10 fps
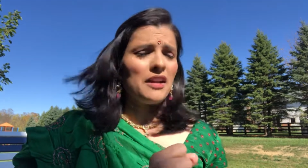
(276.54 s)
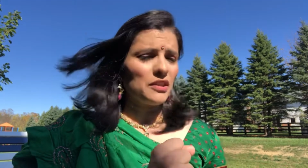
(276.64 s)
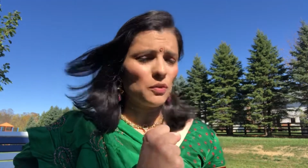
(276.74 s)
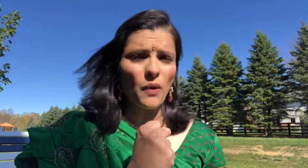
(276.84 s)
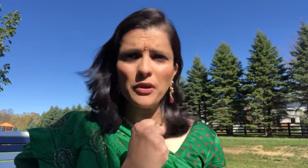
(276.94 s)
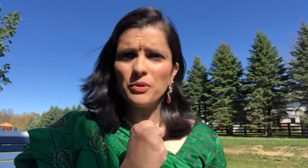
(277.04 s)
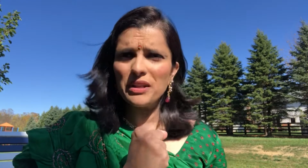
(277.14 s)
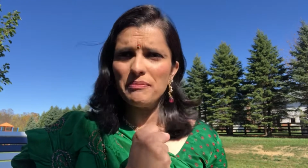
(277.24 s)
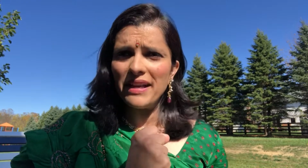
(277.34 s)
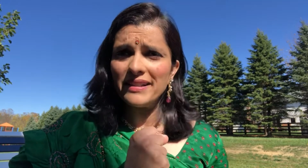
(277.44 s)
the one who
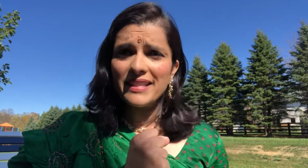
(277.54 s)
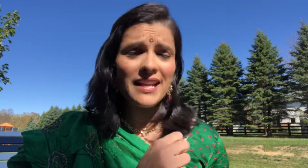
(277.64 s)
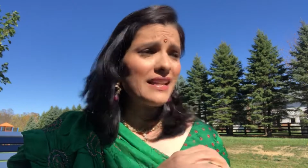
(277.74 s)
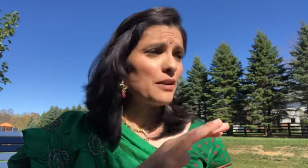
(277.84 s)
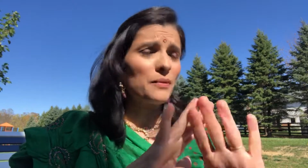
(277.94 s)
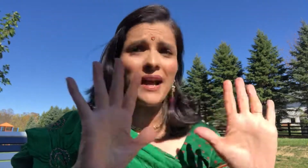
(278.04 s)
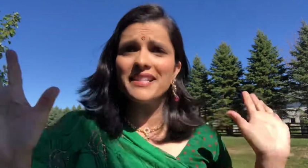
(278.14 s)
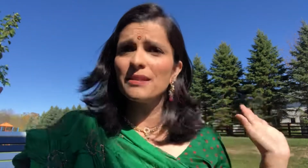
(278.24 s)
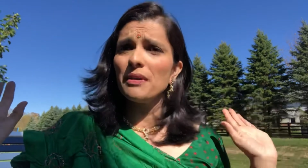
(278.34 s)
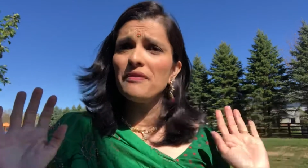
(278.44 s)
can meditate and
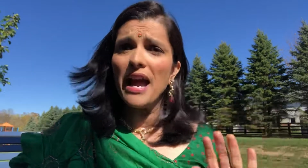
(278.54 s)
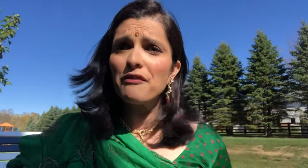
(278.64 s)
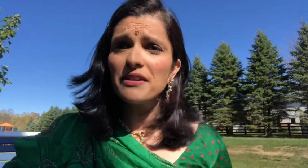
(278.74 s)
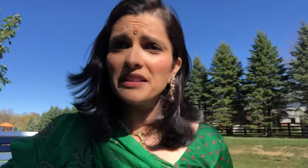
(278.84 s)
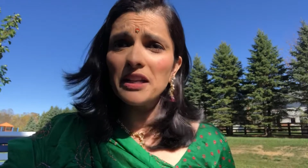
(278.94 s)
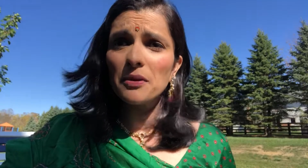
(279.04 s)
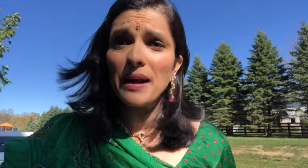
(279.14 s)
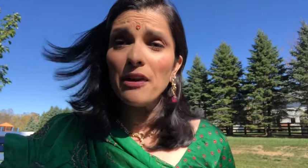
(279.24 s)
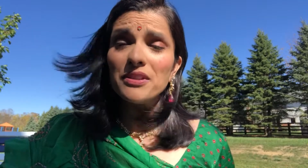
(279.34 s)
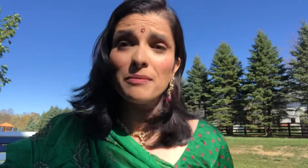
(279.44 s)
rise above everything
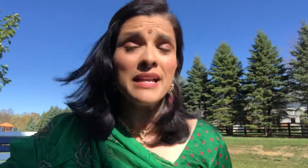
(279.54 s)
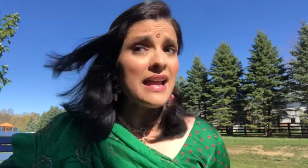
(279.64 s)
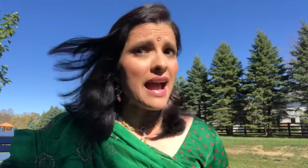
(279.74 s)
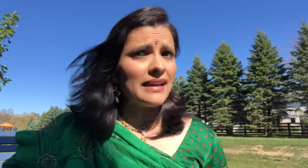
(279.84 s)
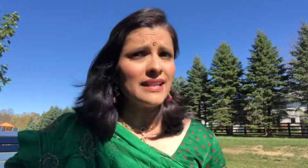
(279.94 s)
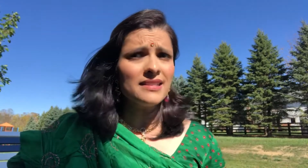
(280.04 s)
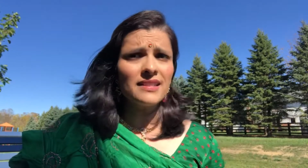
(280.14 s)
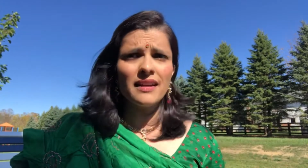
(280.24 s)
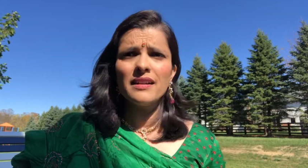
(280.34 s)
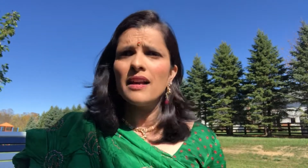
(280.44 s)
around him. And he
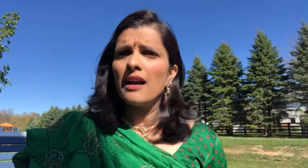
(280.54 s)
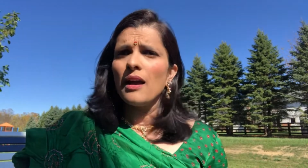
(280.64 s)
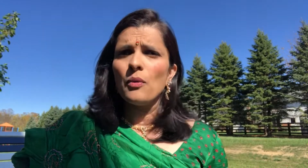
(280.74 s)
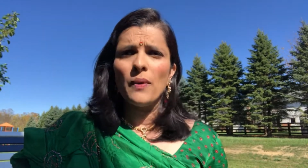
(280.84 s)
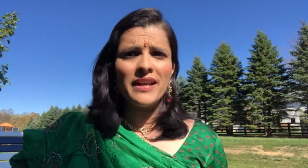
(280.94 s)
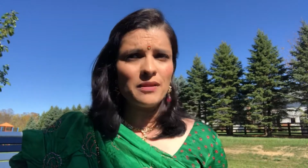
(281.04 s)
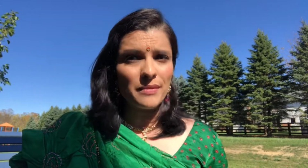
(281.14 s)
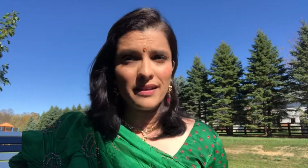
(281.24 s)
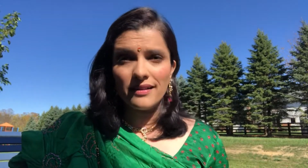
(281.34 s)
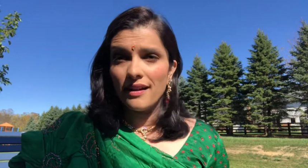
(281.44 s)
said, wait a
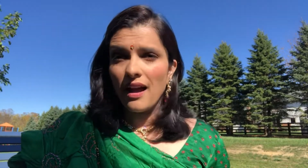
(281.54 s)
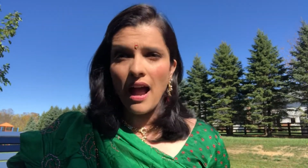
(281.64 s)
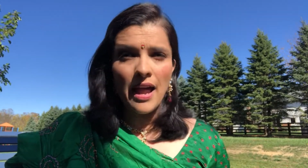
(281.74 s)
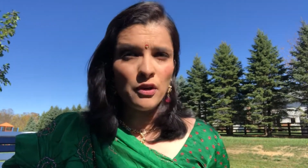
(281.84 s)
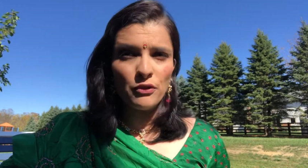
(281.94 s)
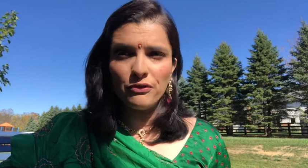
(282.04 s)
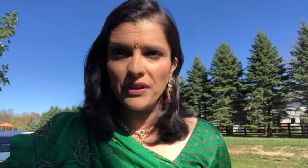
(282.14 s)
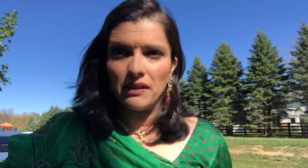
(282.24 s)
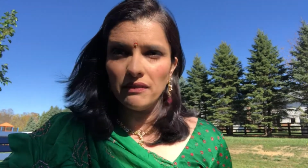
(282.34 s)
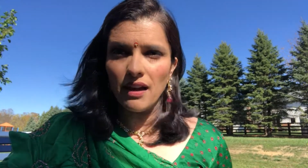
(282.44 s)
minute, I don't
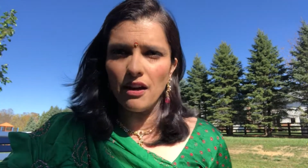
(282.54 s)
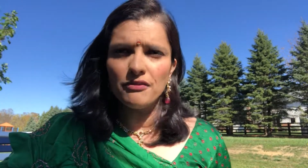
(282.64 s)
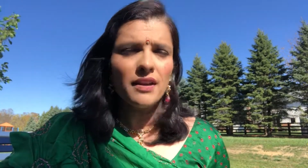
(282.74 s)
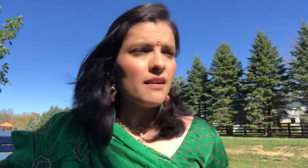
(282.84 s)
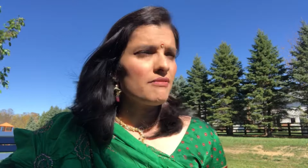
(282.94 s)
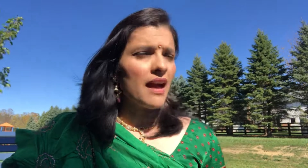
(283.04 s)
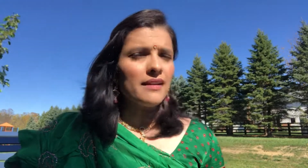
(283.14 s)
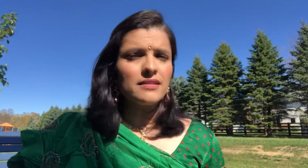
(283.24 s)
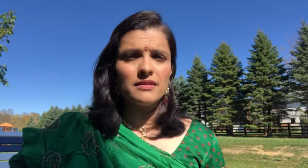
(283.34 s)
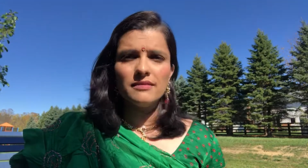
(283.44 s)
feel love. That
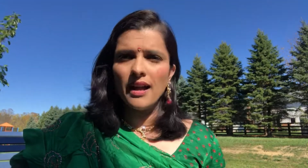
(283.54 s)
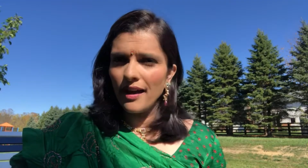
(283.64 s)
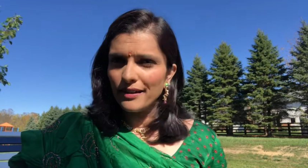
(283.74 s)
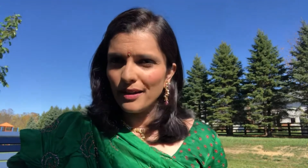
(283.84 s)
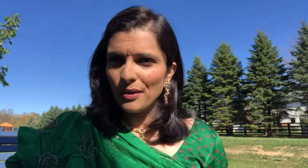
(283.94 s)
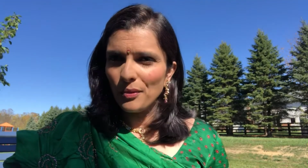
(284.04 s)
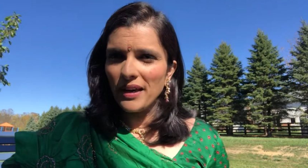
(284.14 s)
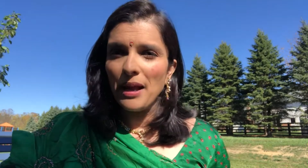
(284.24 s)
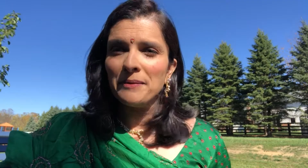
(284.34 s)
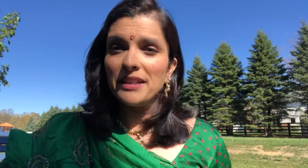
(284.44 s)
is not what
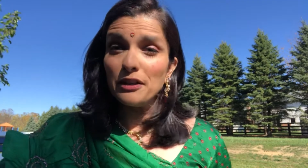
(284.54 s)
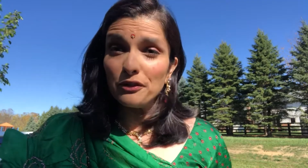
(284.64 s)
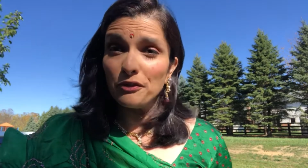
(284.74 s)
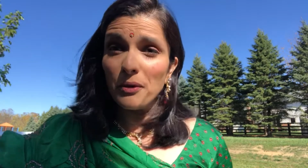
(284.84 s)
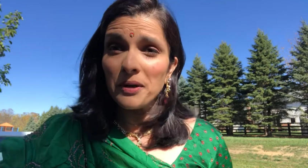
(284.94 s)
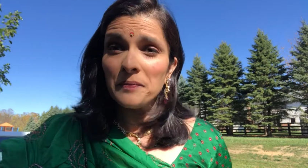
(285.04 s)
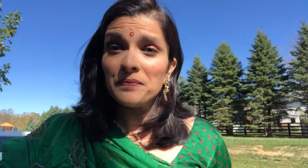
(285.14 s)
I'm here for.